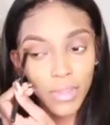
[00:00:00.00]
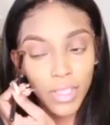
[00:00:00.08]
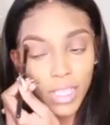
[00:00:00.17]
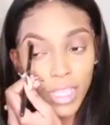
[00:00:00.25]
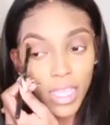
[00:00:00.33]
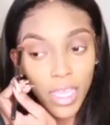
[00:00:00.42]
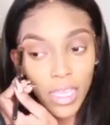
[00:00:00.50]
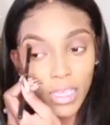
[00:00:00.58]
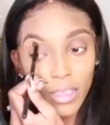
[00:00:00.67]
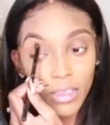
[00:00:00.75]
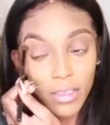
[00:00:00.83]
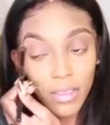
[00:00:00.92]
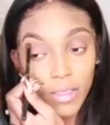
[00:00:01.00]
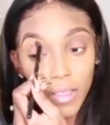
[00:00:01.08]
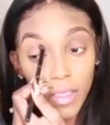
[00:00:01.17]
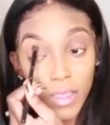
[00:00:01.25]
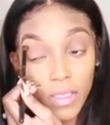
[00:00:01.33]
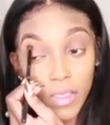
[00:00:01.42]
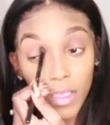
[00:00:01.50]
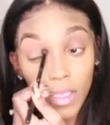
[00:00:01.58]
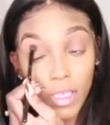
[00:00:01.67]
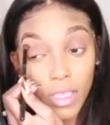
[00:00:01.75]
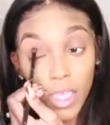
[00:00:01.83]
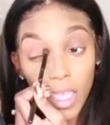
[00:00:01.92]
Like,
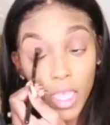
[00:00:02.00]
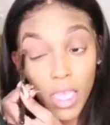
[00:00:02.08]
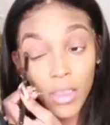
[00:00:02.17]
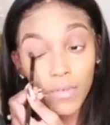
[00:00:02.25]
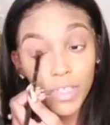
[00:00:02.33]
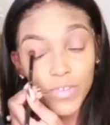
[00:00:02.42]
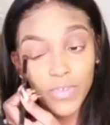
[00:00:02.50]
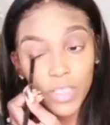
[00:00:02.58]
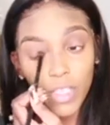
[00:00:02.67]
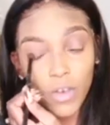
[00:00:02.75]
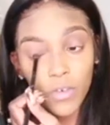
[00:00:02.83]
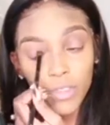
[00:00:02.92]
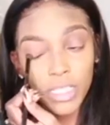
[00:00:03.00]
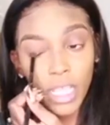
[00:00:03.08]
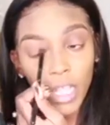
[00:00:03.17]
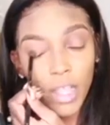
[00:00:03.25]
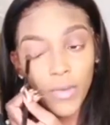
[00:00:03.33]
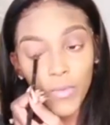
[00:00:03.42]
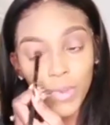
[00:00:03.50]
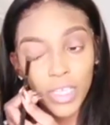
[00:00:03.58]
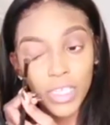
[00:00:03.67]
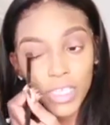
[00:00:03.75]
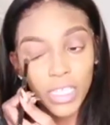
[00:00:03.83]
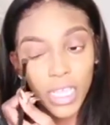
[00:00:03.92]
it was really a whole scene, and I
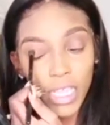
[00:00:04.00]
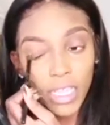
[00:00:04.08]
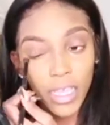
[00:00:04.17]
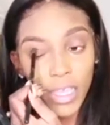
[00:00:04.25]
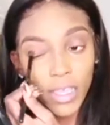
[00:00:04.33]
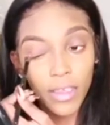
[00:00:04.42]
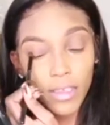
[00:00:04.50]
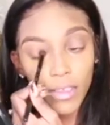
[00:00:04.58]
wish that, like,